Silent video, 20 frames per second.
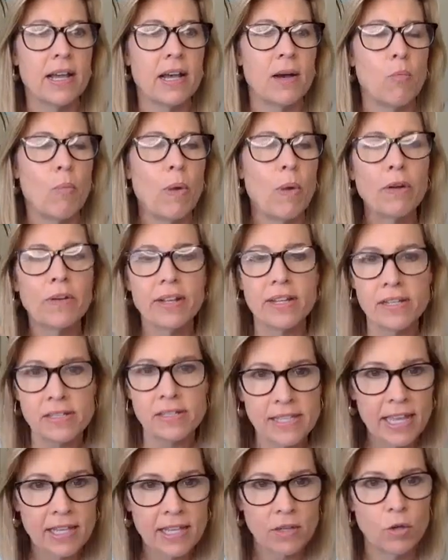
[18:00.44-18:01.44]

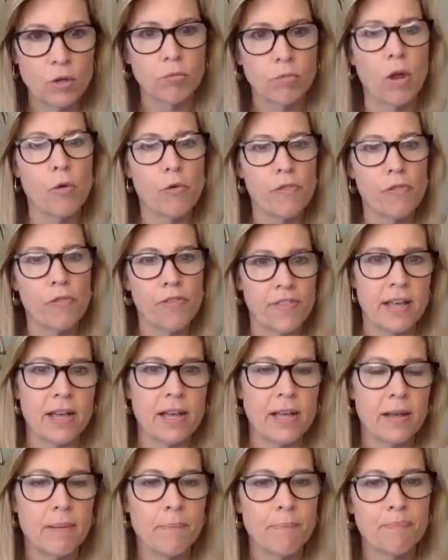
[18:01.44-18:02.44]
awareness and growth
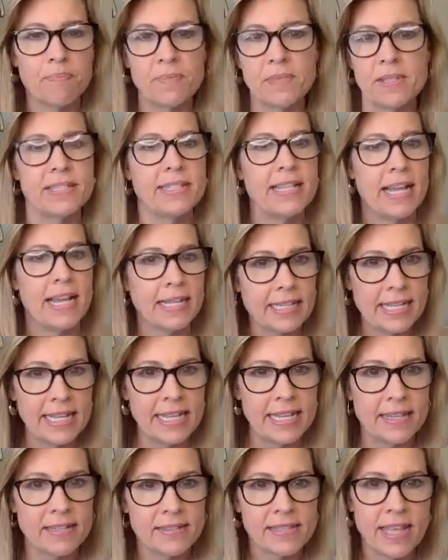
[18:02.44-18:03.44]

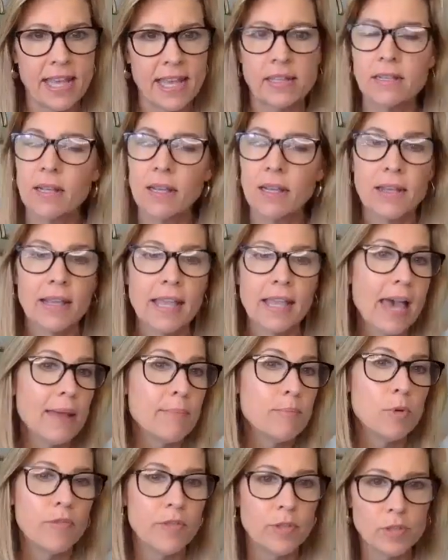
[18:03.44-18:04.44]
techniques that
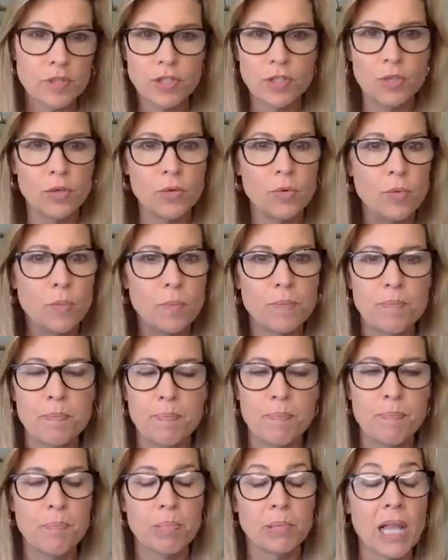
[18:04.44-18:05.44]
can move you to
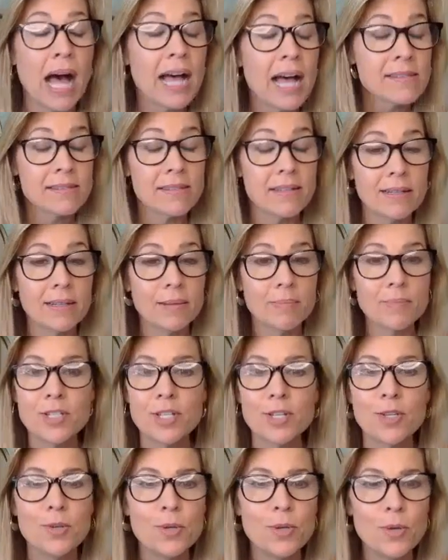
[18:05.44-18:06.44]
blossom
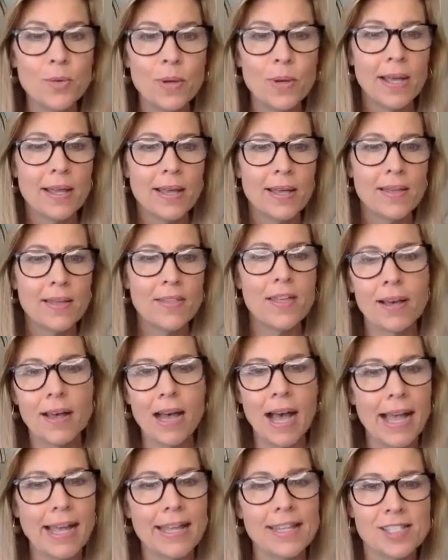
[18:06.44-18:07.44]
to the
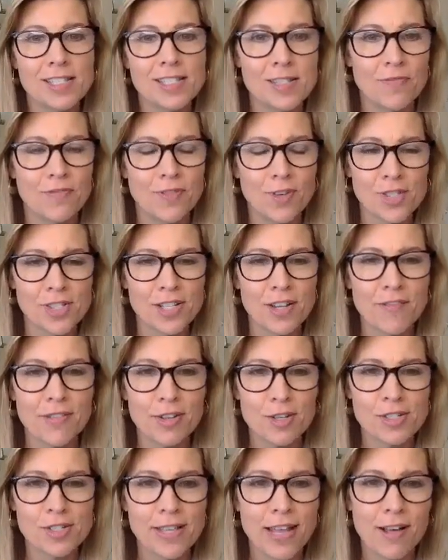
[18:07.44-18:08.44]
highest version of
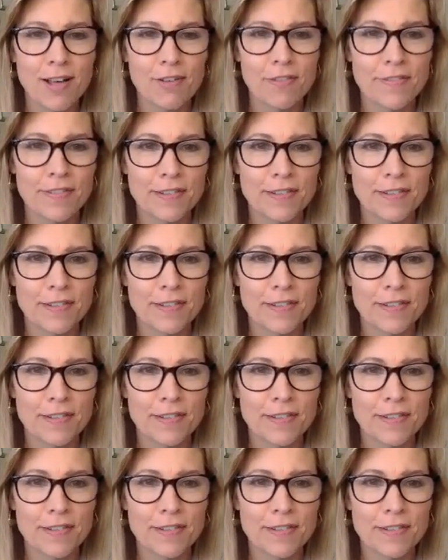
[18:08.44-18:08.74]
yourself.